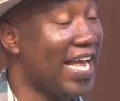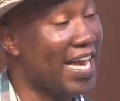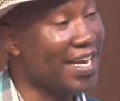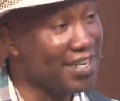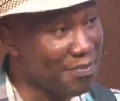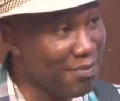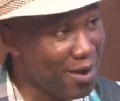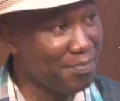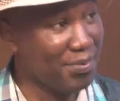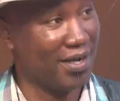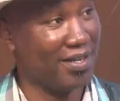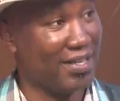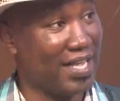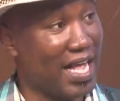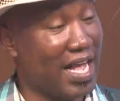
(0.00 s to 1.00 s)
and remember,
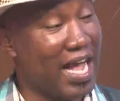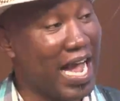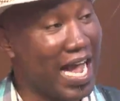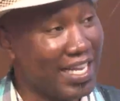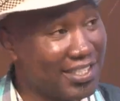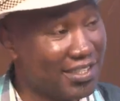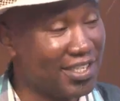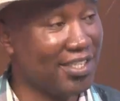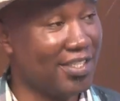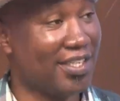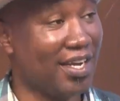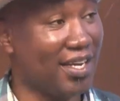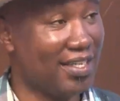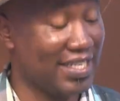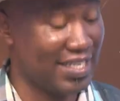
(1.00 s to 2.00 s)
a stranger
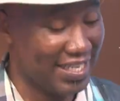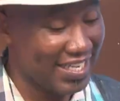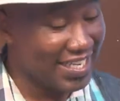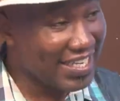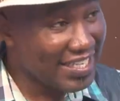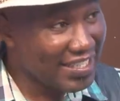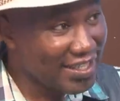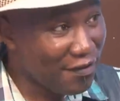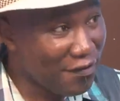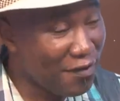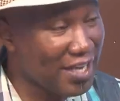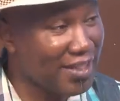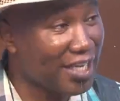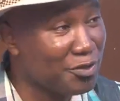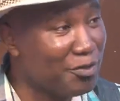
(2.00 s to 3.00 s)
is a friend
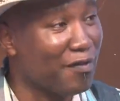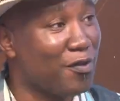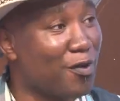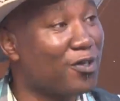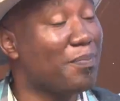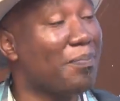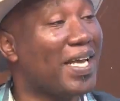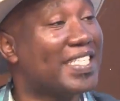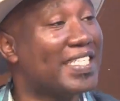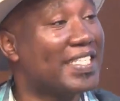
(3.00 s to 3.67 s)
that you have not met